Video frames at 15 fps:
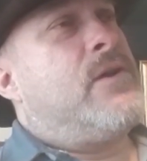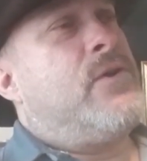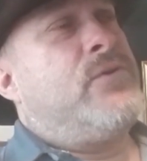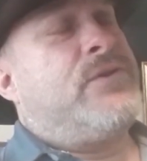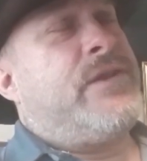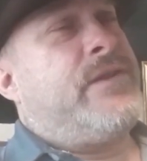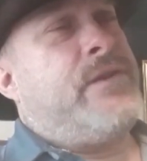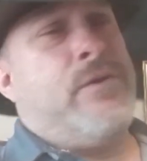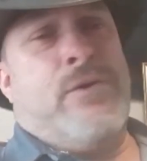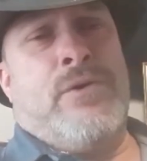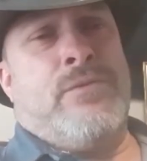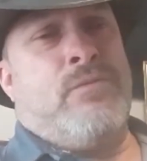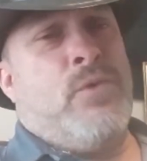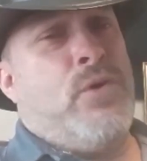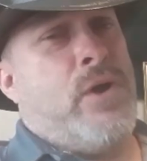who said
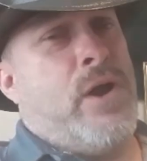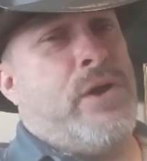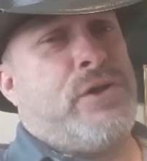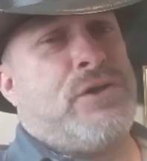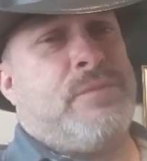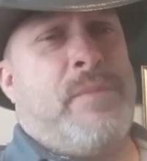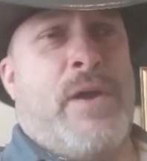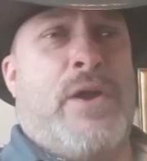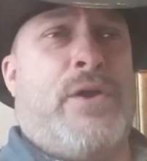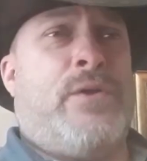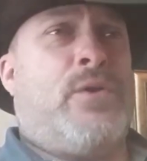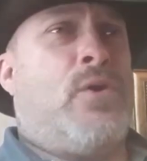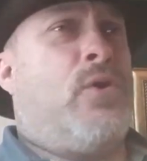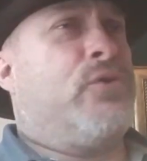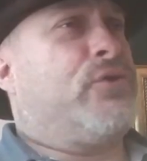we're not
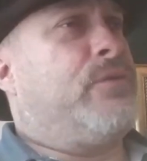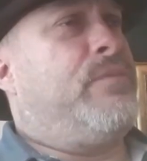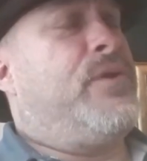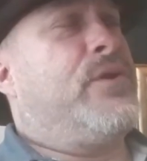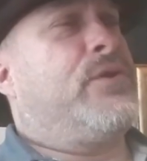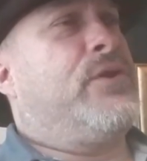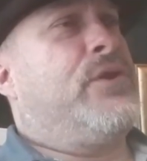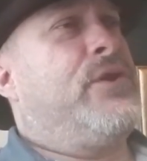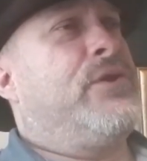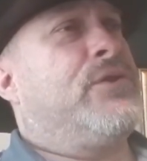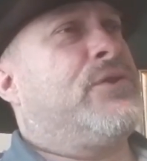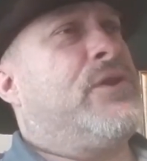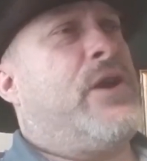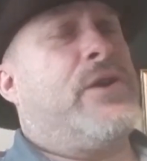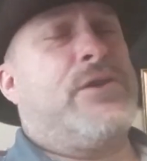expanding because the Big
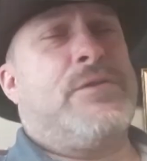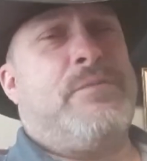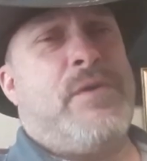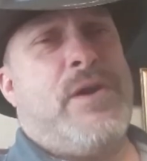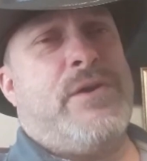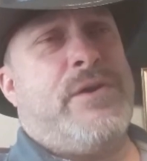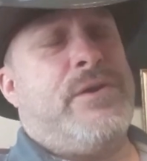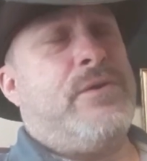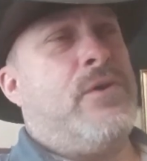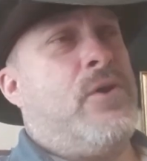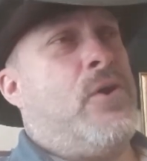10's not expanding.